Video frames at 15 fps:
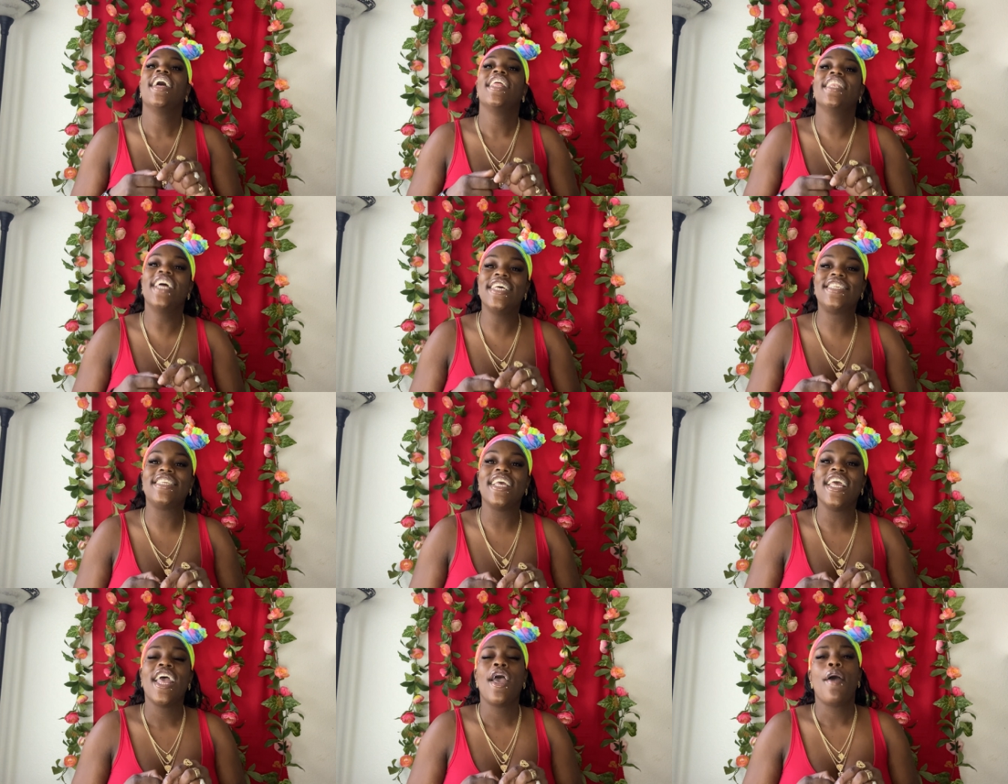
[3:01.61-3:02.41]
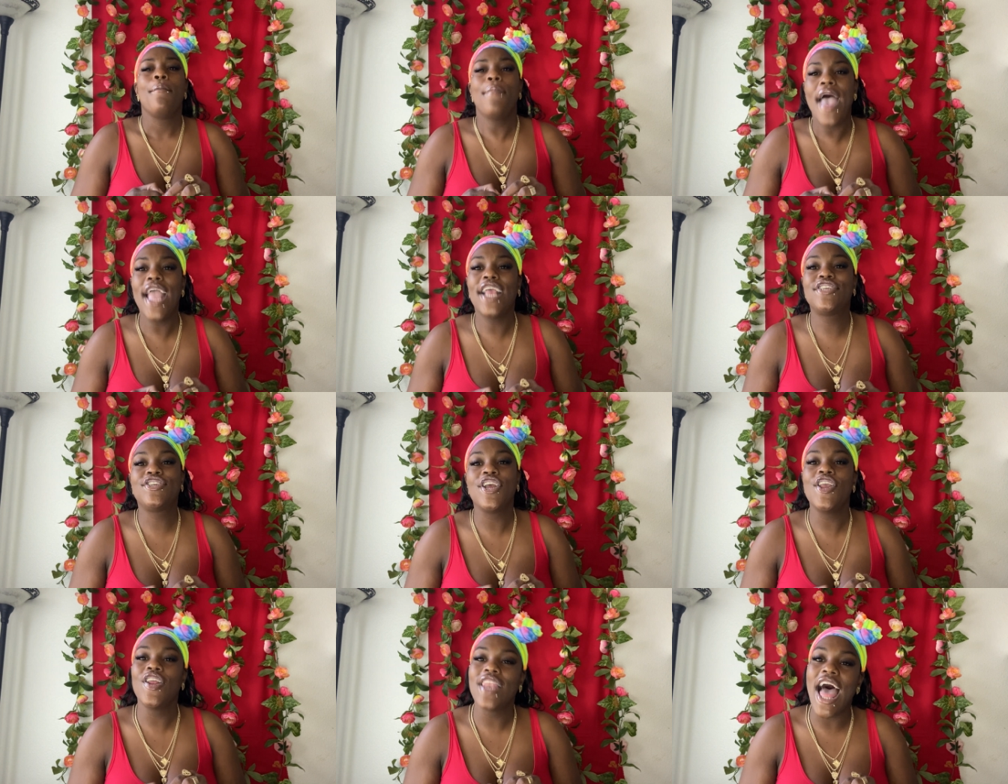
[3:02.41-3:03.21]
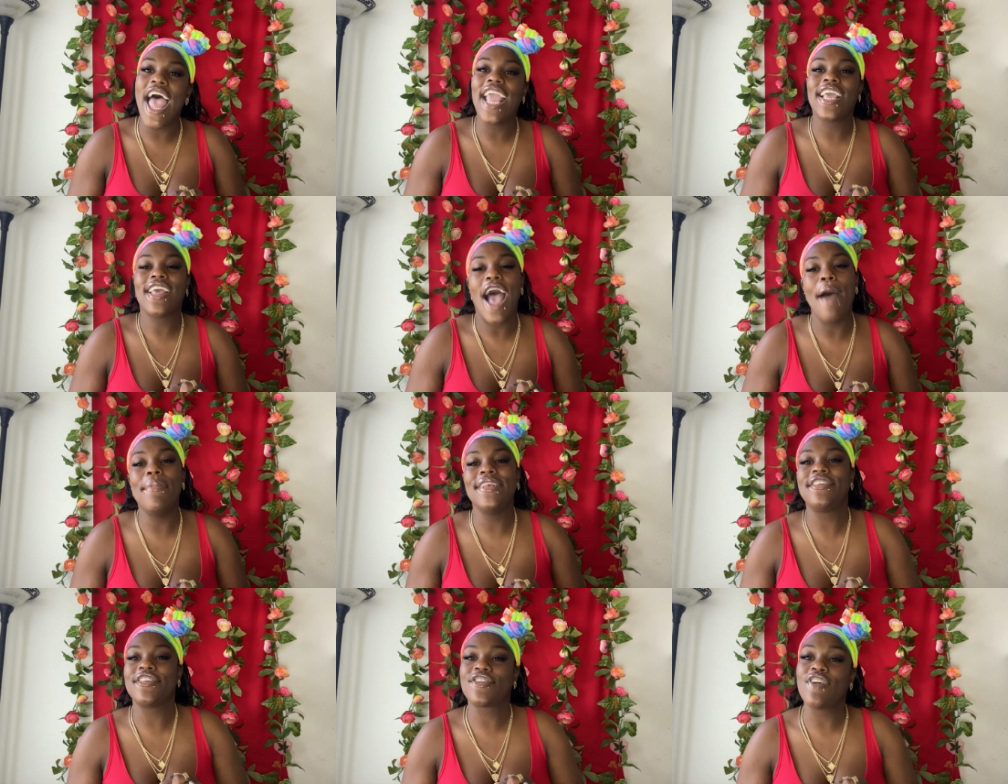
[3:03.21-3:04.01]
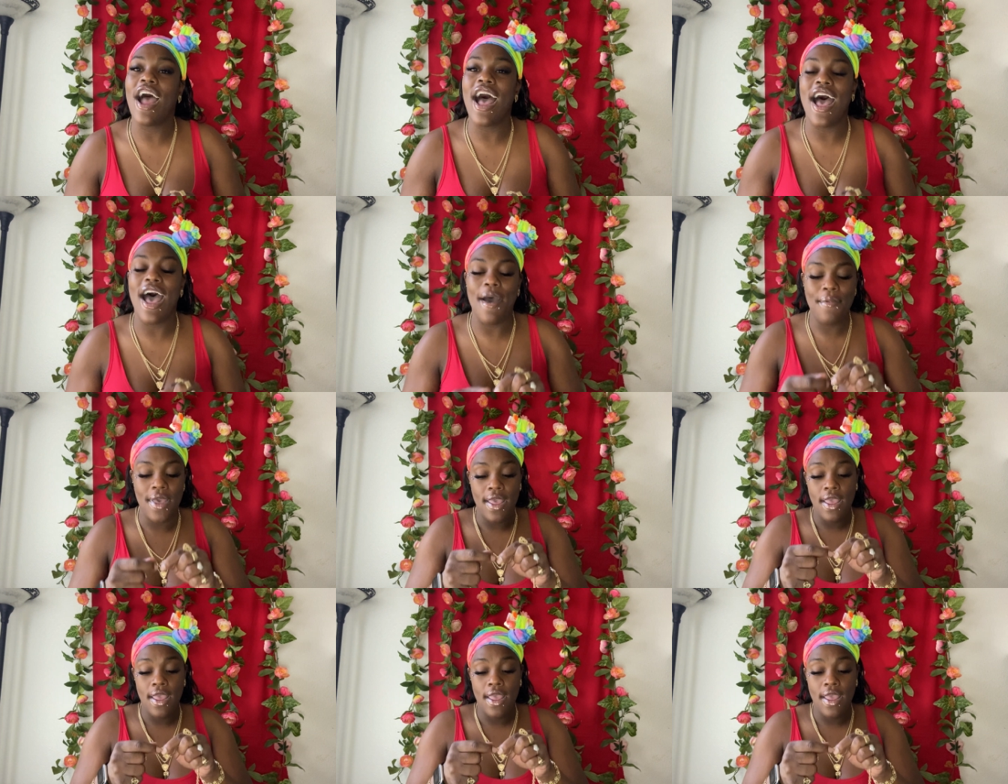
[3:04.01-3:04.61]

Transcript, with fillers: Listen, make sure you like, comment, subscribe.